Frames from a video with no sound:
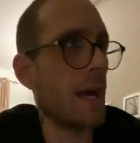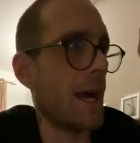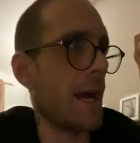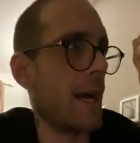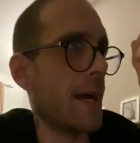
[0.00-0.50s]

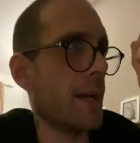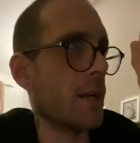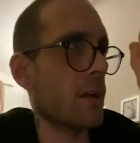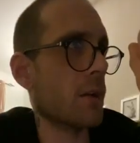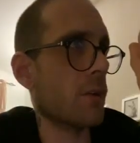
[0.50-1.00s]

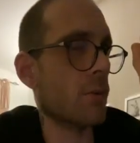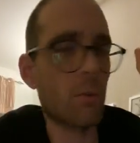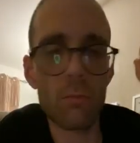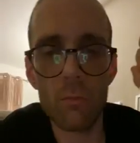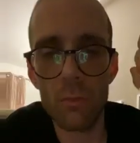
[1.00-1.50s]
And...
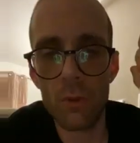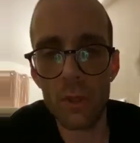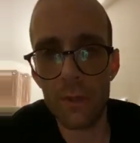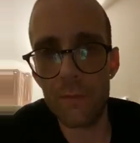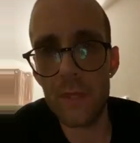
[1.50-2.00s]

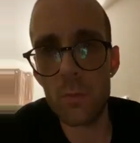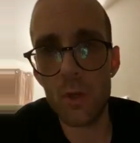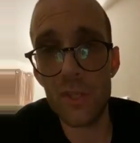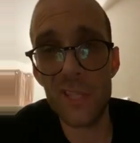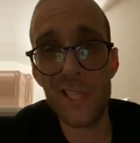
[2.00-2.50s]
going to finish
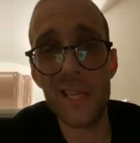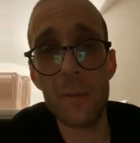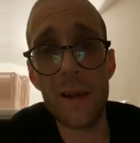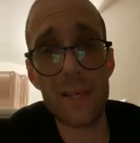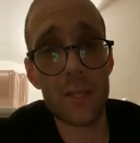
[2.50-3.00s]
watching this
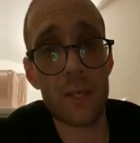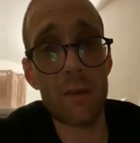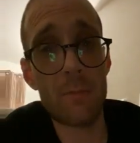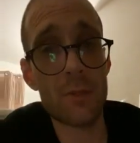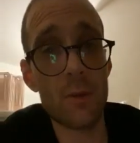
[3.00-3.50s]

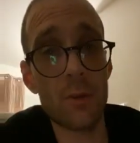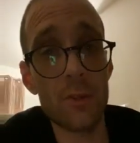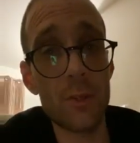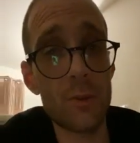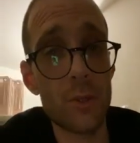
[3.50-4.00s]
Cinemassacre episode on
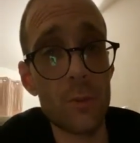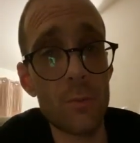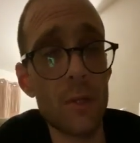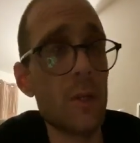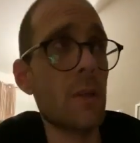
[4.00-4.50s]
YouTube.
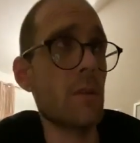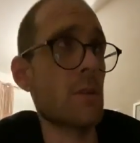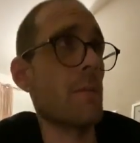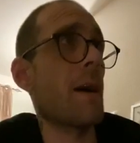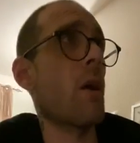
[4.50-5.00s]

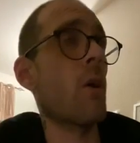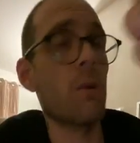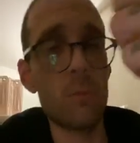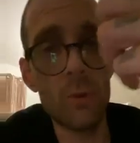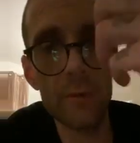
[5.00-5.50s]
It's about
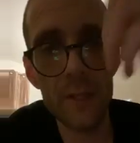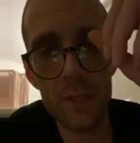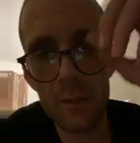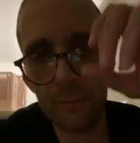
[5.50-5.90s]
horror movies.